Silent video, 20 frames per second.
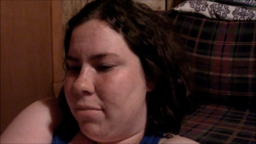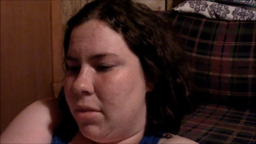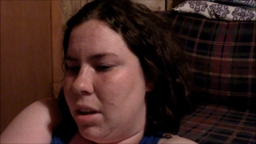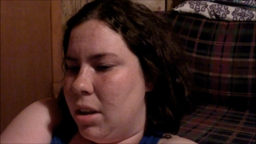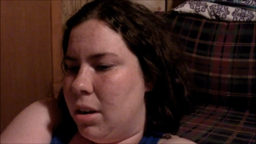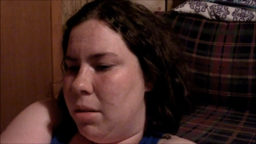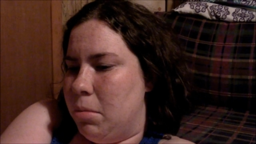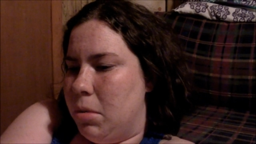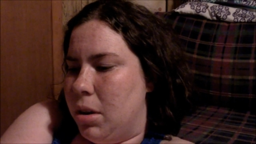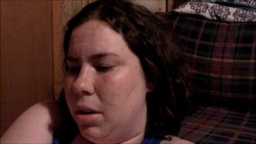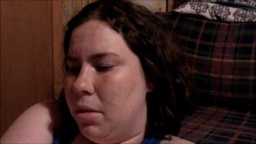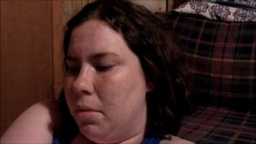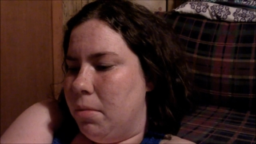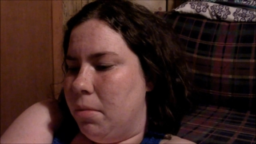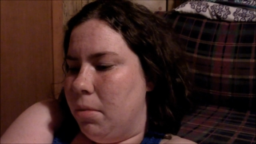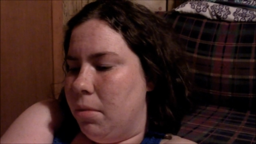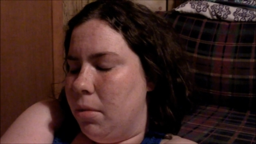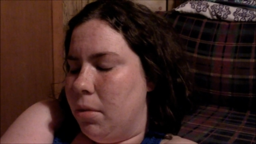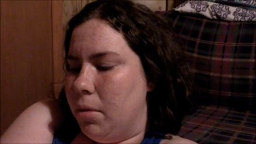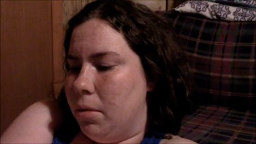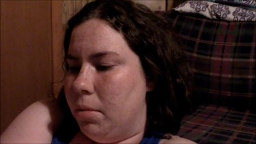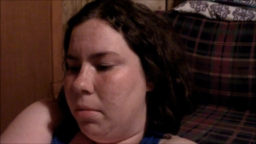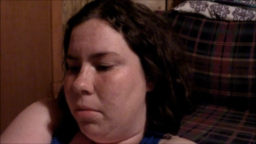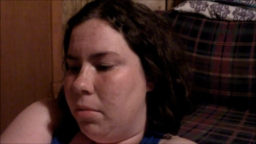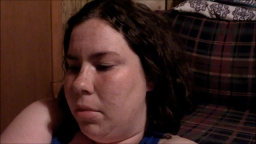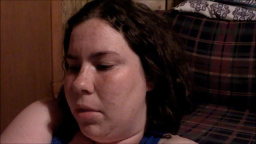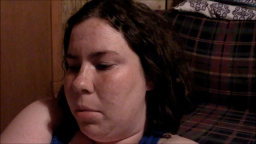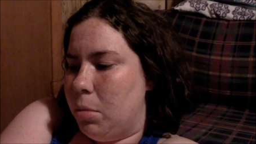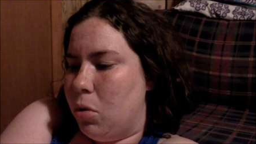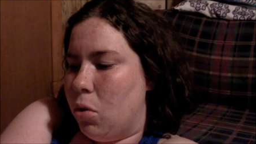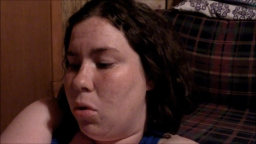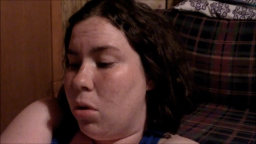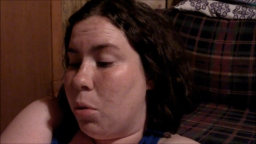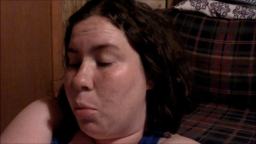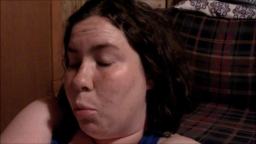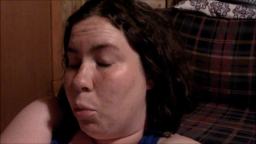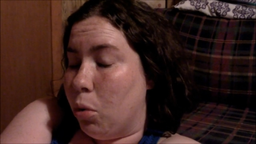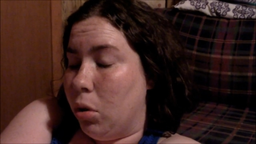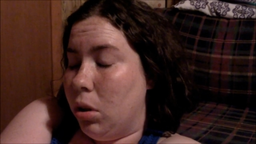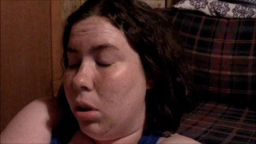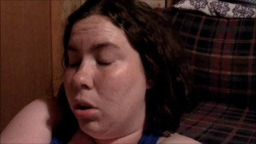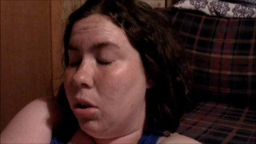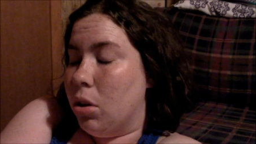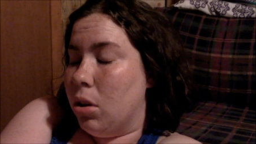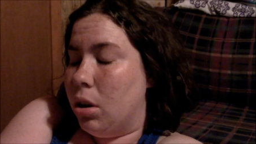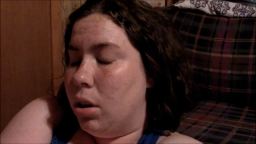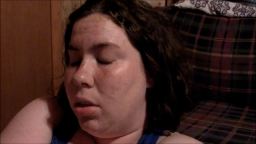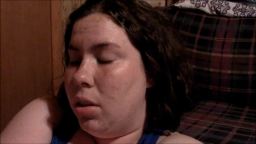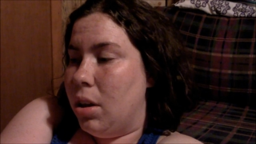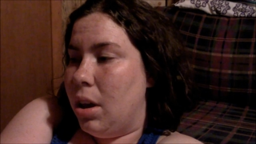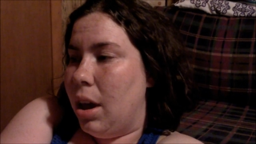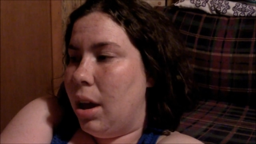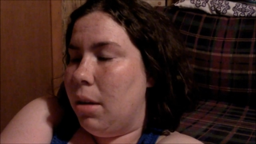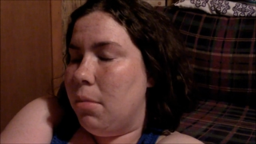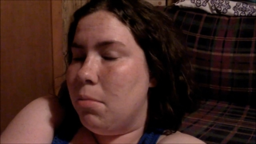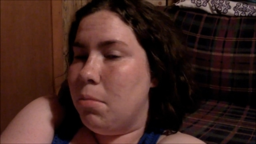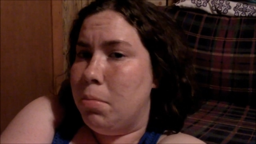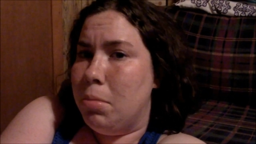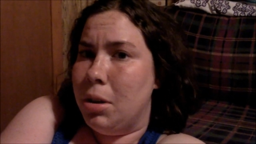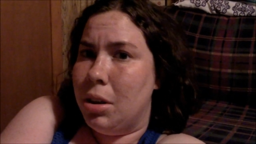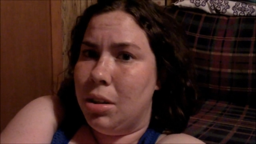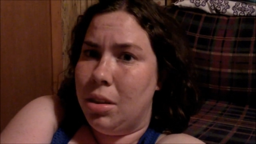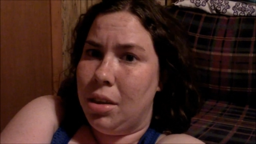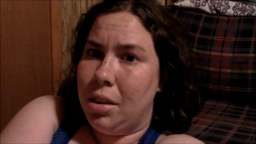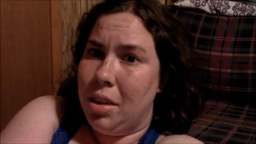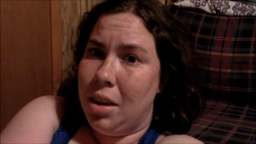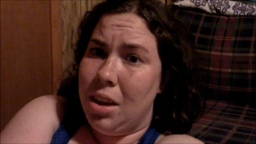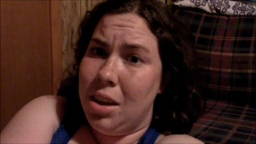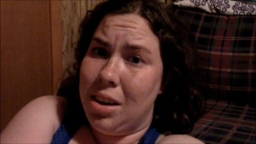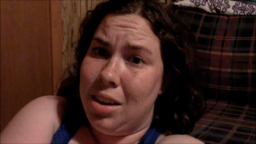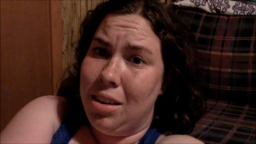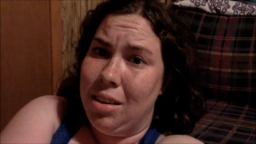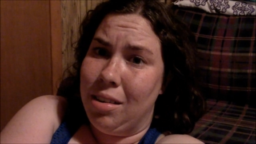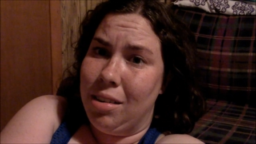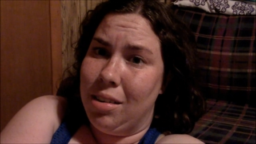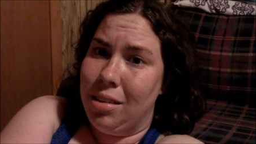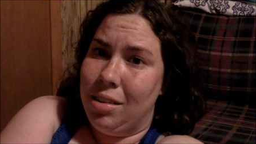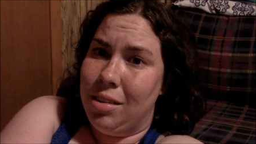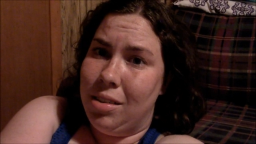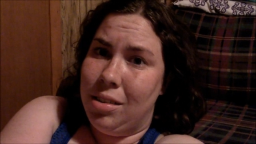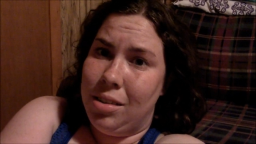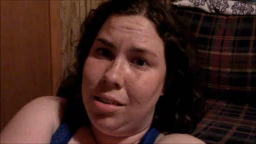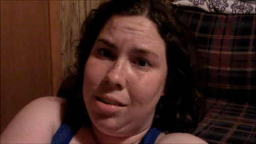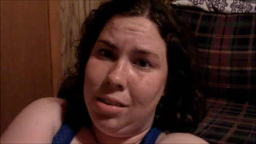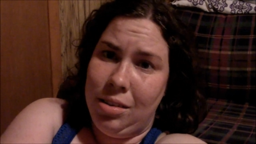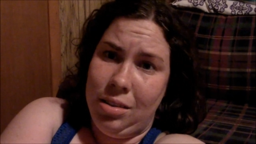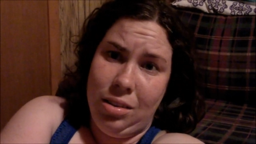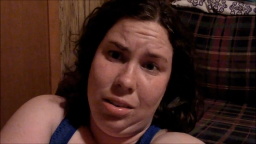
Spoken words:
I mean, I'm told I'm really good at the game, but the thing is,